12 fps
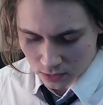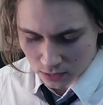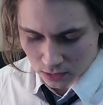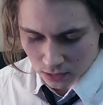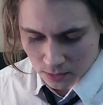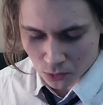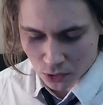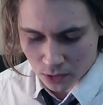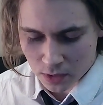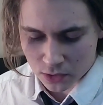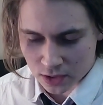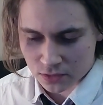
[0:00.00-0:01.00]
kind of more
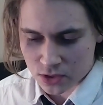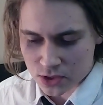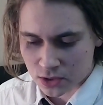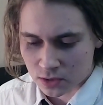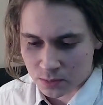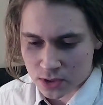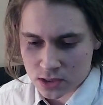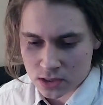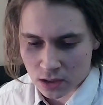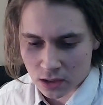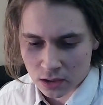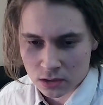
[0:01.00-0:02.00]
about every single piece,
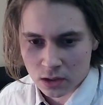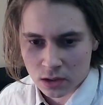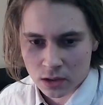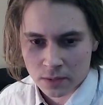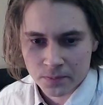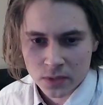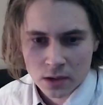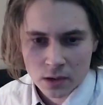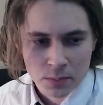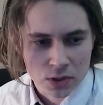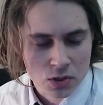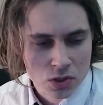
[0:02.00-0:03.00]
and
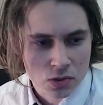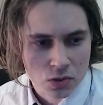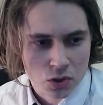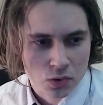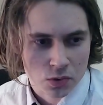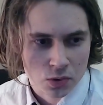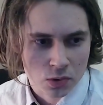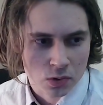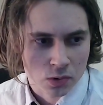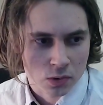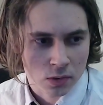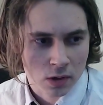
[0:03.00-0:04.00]
potentially show
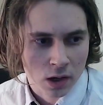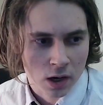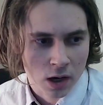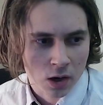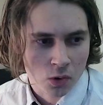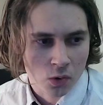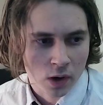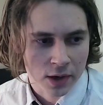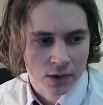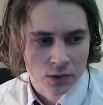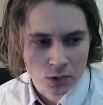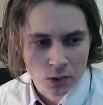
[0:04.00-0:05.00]
you how I
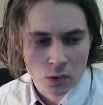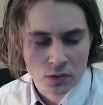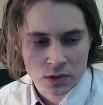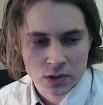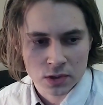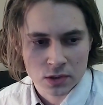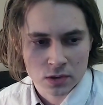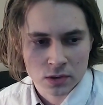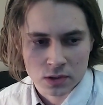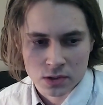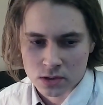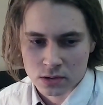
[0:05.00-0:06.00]
grew over the year,
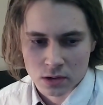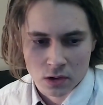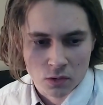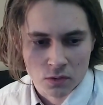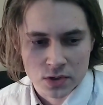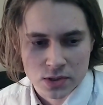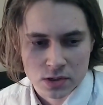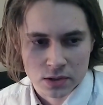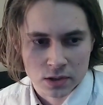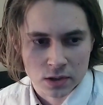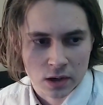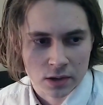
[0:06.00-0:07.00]
because
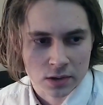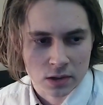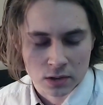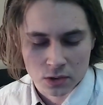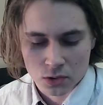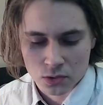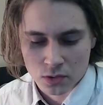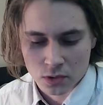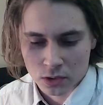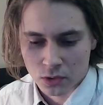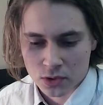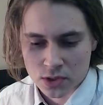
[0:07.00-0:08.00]
obviously I grew
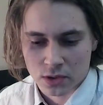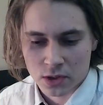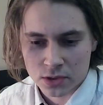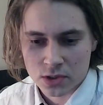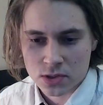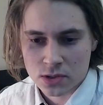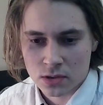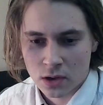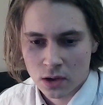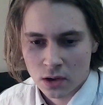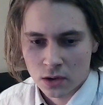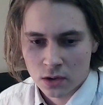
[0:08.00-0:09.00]
a lot as an artist,
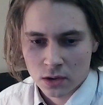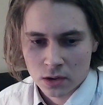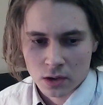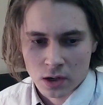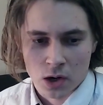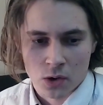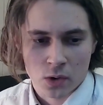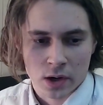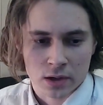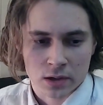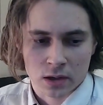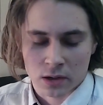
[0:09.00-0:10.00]
how
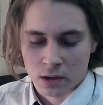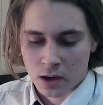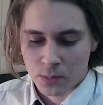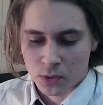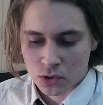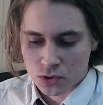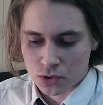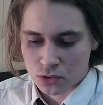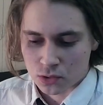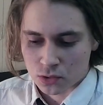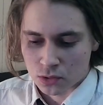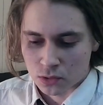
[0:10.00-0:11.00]
I approached
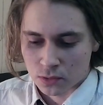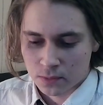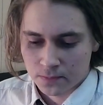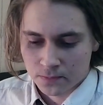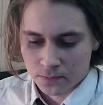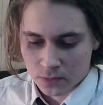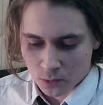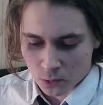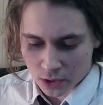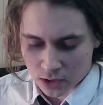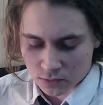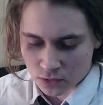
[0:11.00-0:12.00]
to
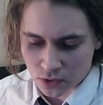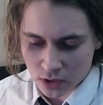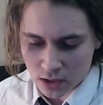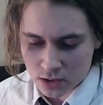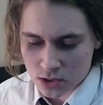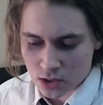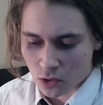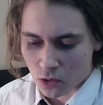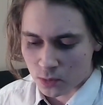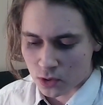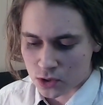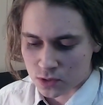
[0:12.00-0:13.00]
working with clients, how I
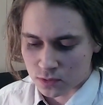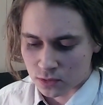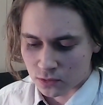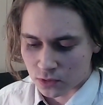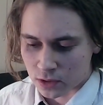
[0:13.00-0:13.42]
approached with